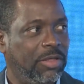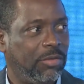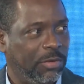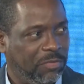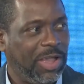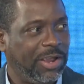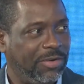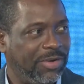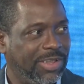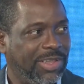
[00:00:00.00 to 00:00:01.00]
the
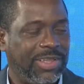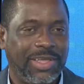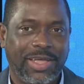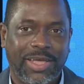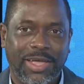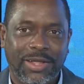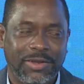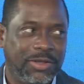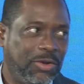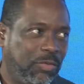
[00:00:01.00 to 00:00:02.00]
refinery,
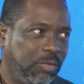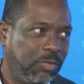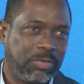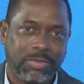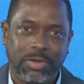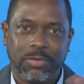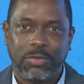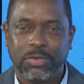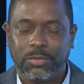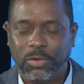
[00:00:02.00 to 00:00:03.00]
and
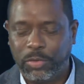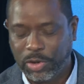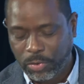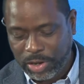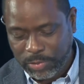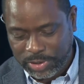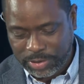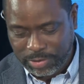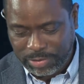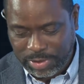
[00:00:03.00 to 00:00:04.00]
where we're going with this.